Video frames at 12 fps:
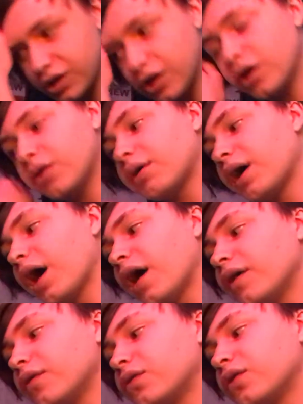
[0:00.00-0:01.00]

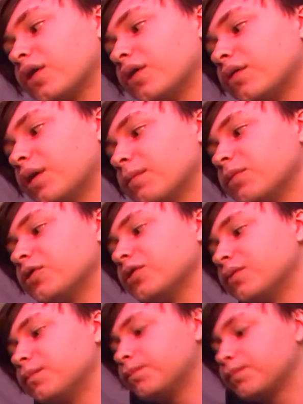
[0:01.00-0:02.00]
Okay, so
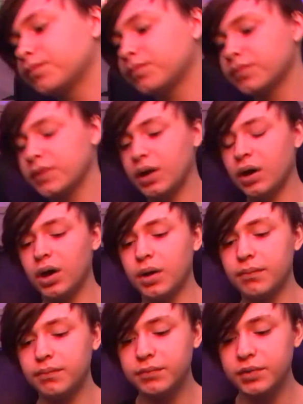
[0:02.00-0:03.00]
number
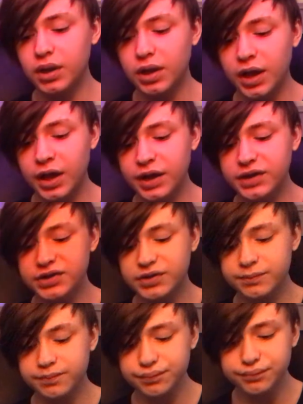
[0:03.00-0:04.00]
um, eight
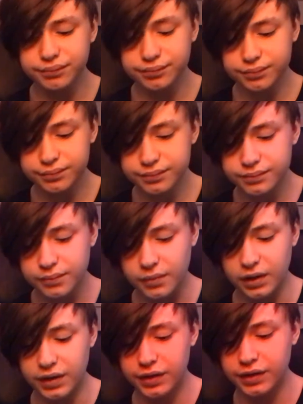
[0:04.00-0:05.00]

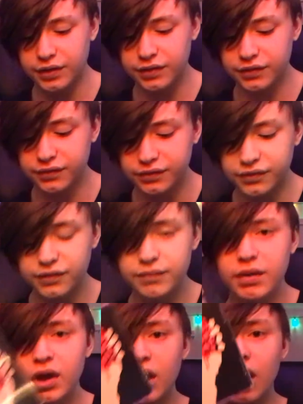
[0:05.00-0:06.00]
is
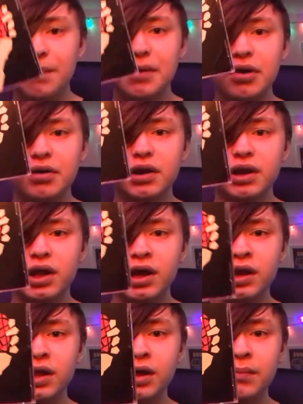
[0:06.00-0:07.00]
American
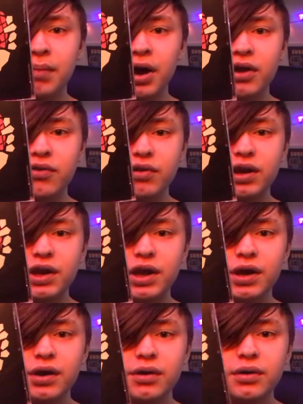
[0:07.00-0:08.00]
Idiot by Green
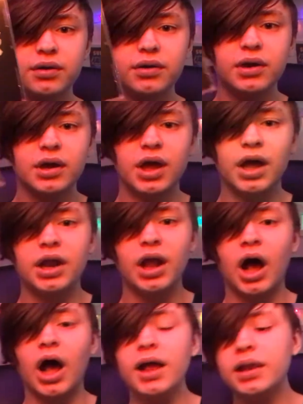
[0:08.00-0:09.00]
Day. And
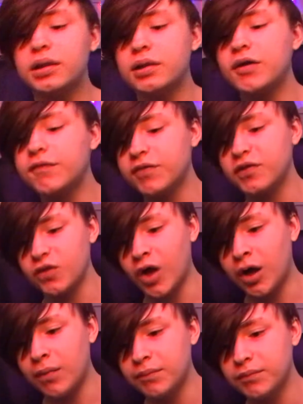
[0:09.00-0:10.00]
I love this
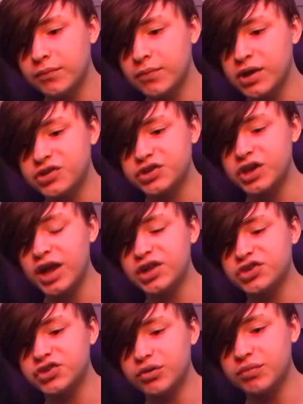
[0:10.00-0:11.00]
album. It just
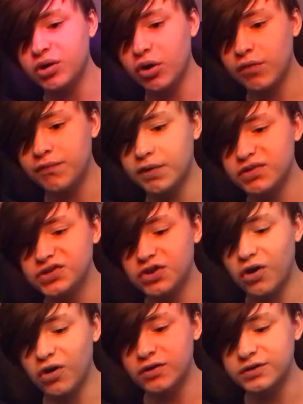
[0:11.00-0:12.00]
has so many heartfelt
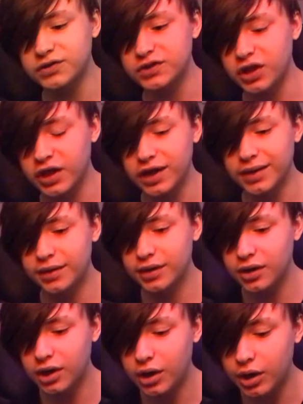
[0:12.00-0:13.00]
songs, like
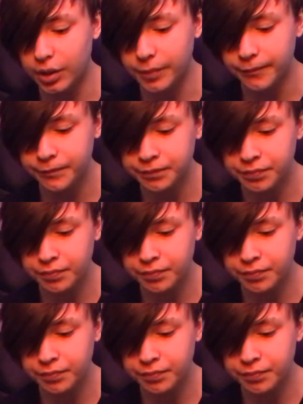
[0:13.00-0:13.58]
um,